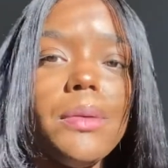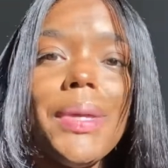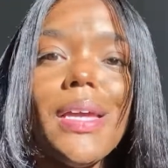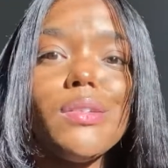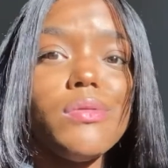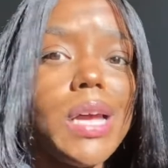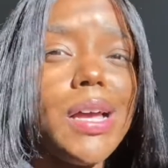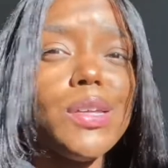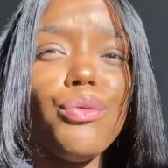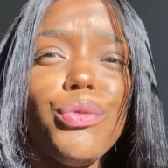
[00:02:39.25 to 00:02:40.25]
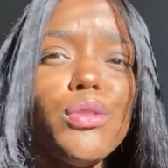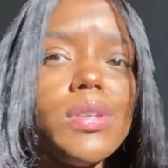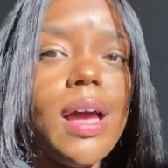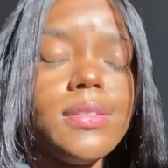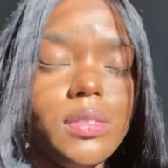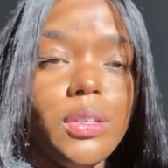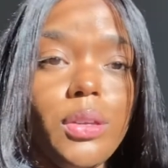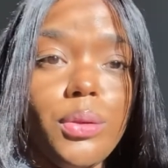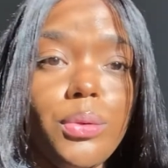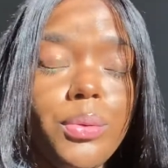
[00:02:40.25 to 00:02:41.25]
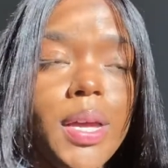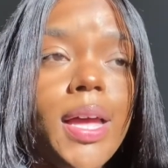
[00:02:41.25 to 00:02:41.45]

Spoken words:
He has no real ties to you.